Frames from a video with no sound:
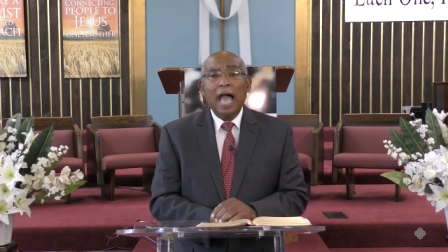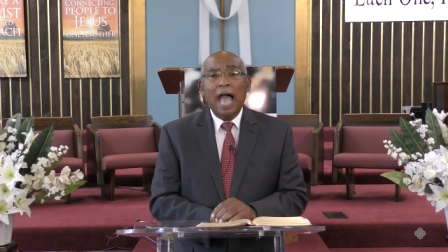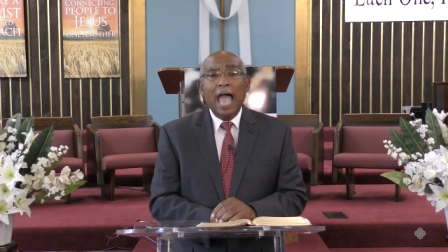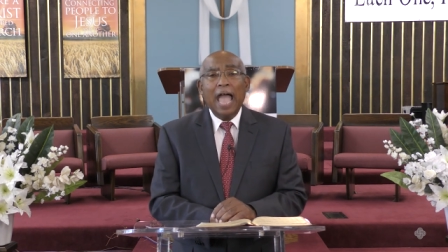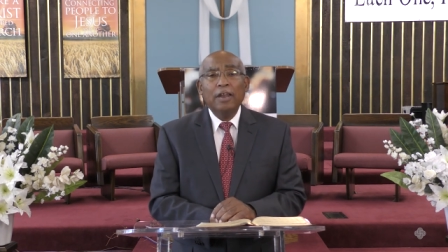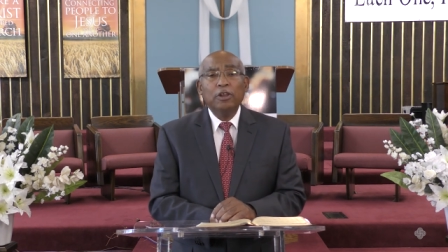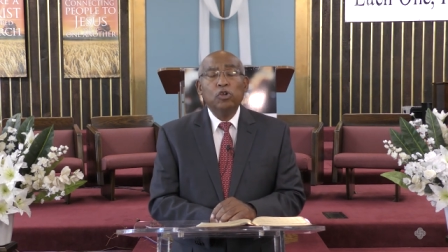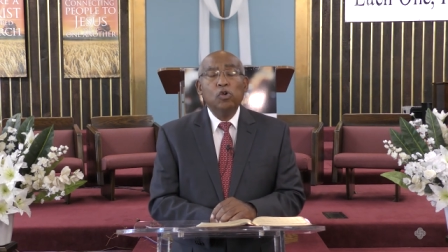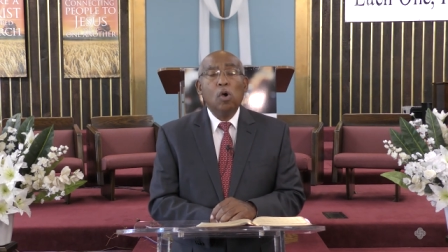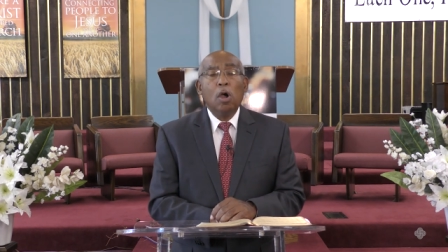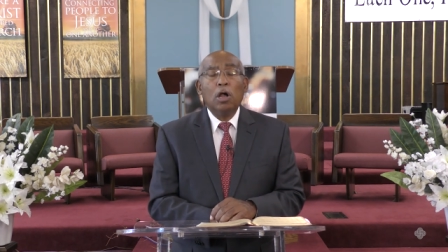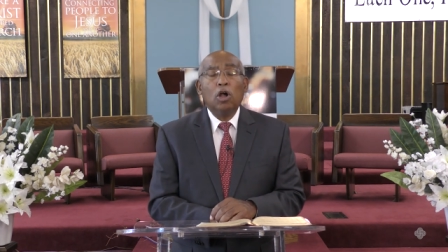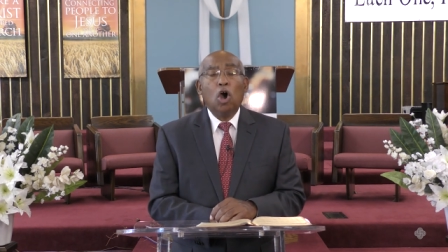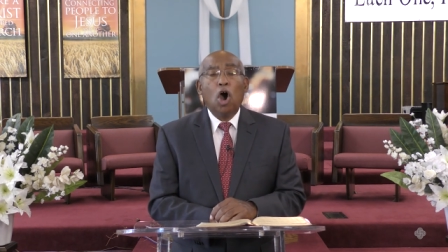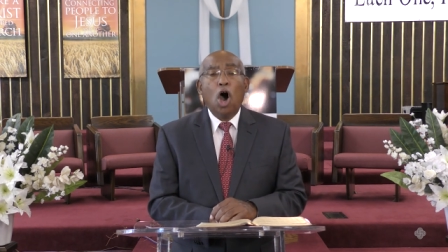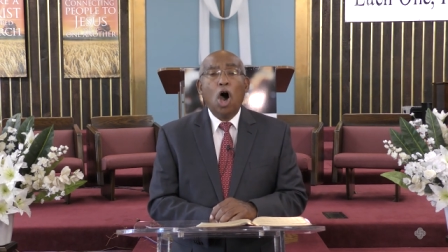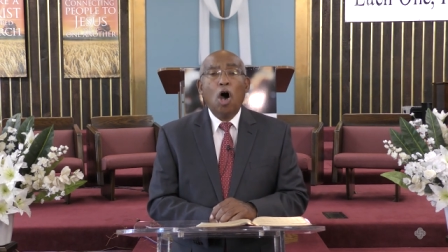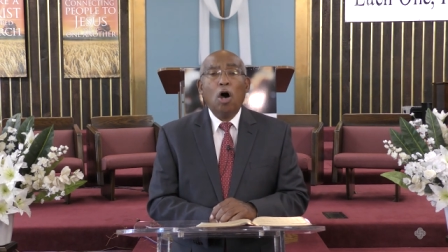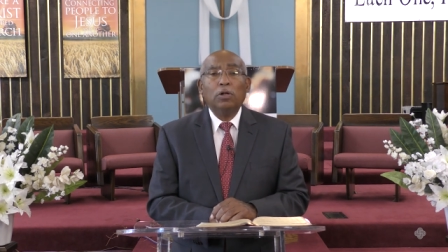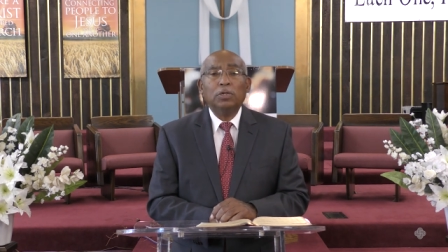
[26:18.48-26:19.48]
and who are
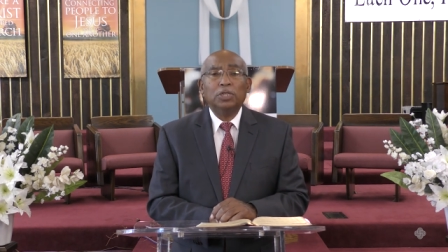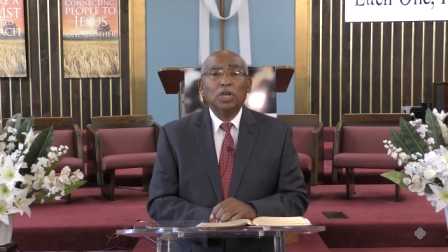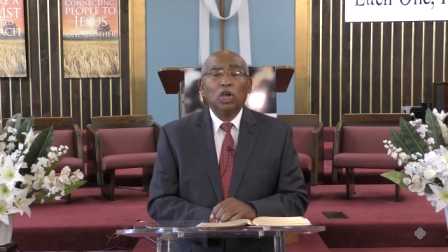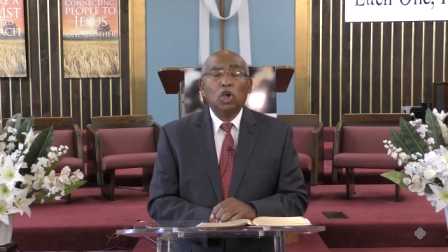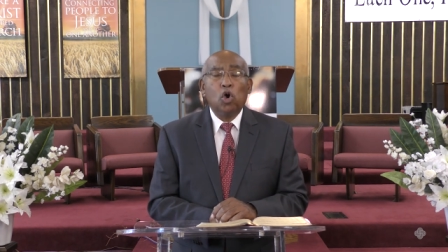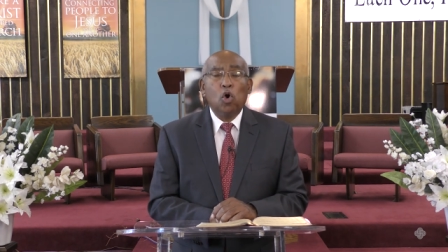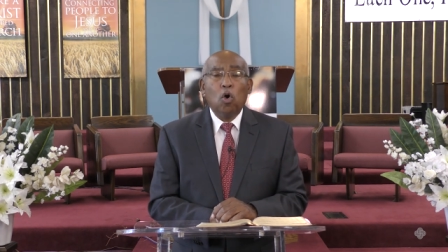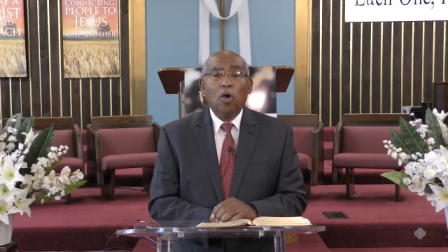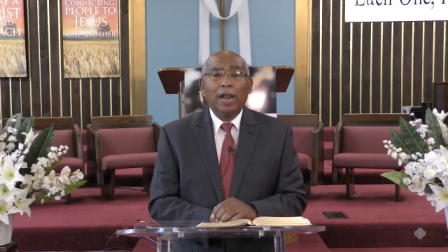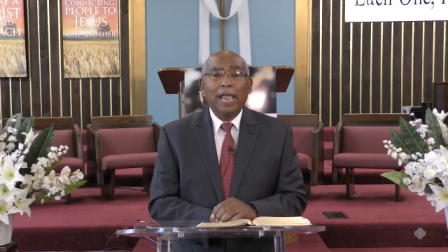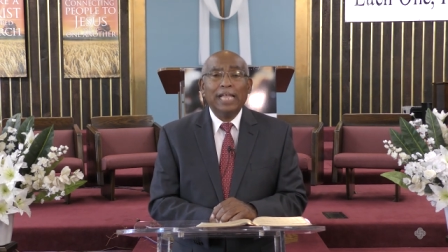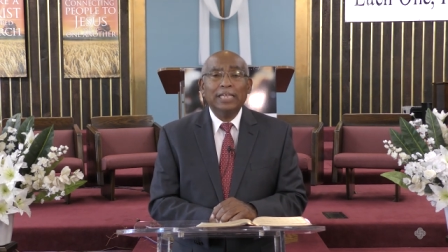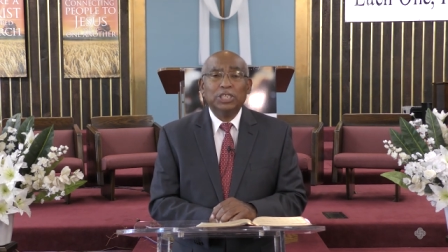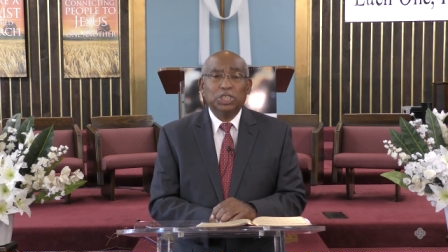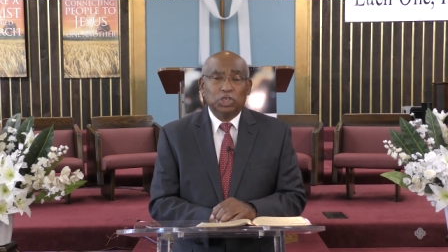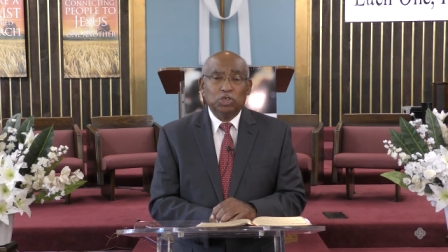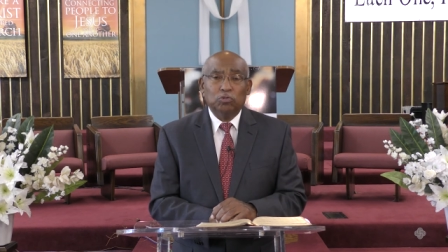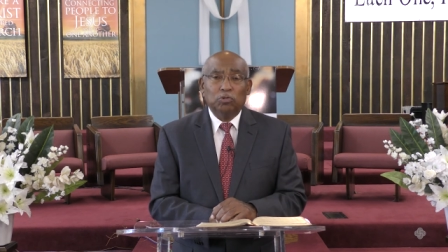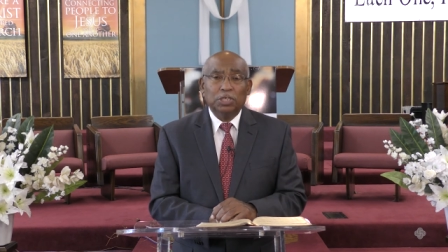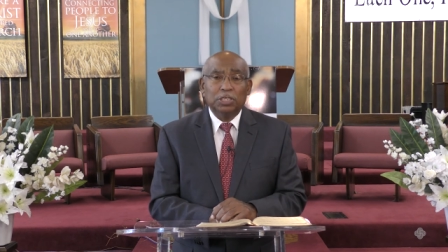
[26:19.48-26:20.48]
called according
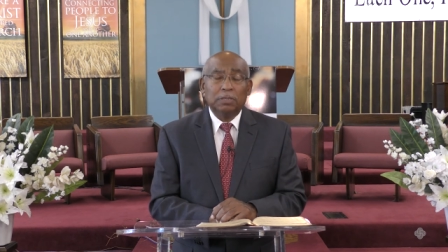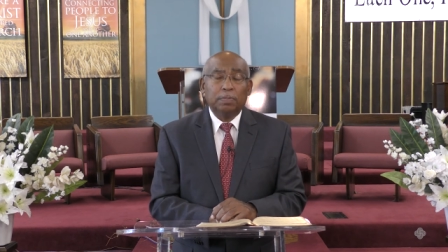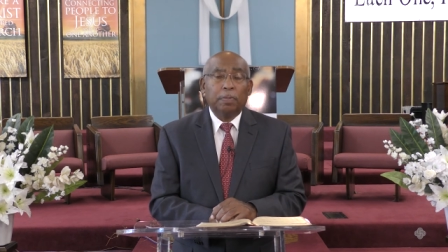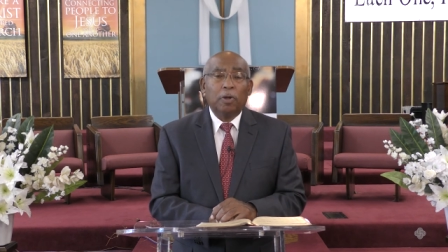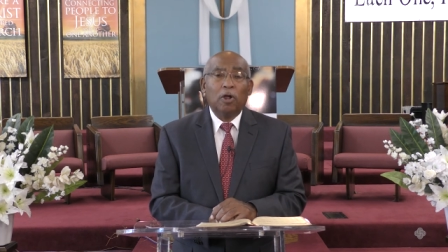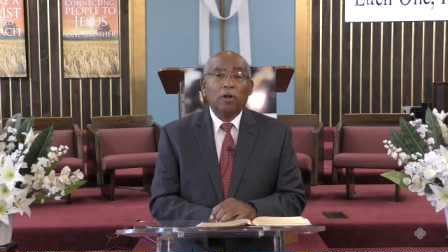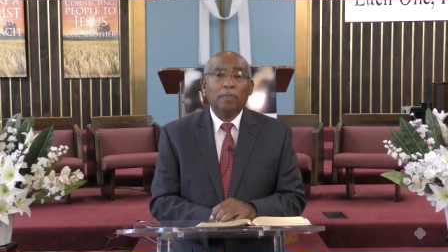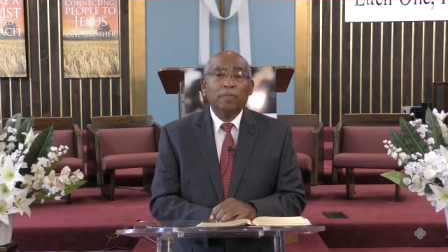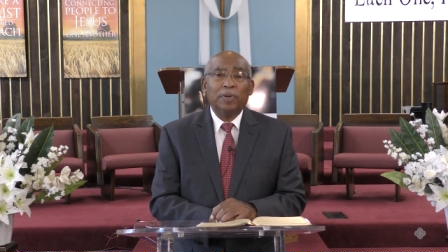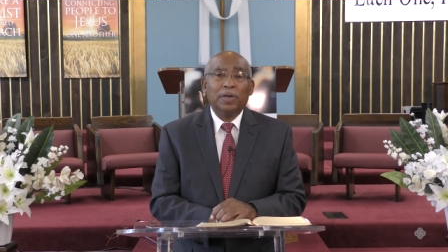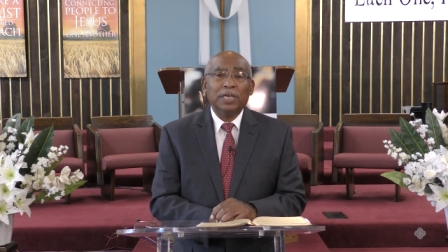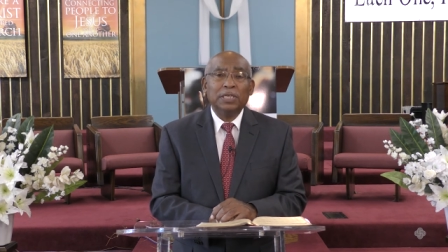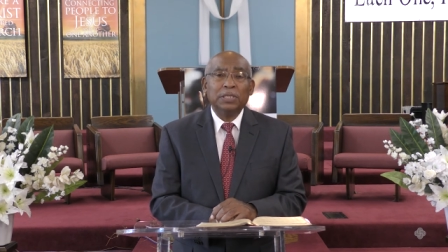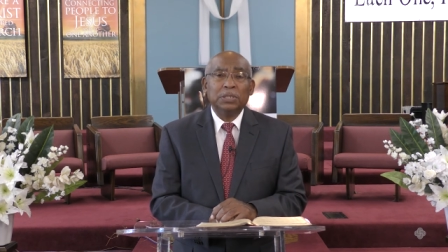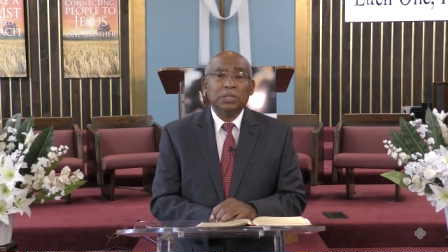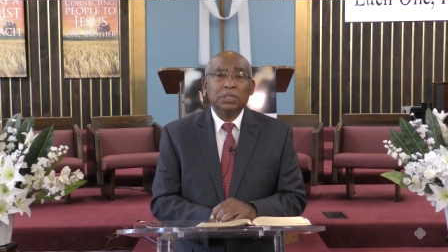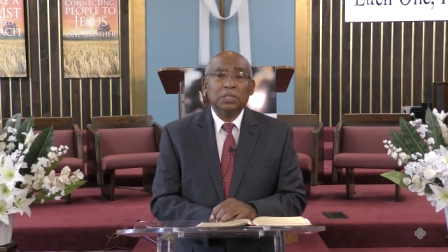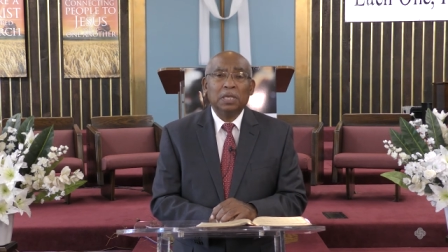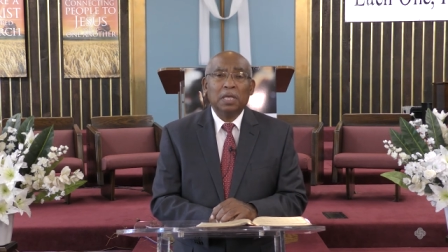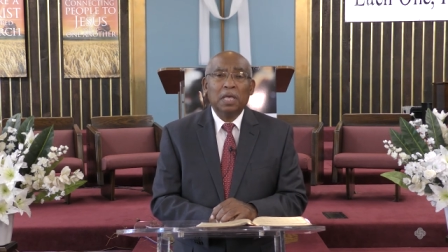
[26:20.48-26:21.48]
to His
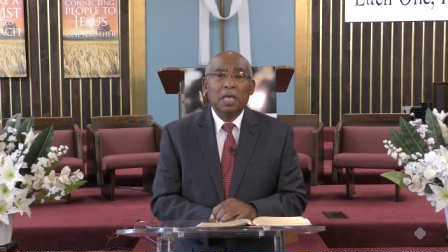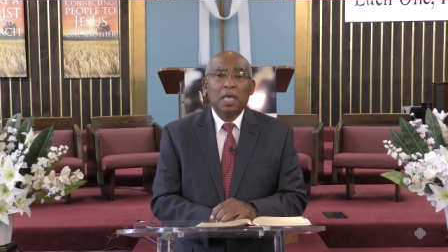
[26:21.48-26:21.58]
purpose.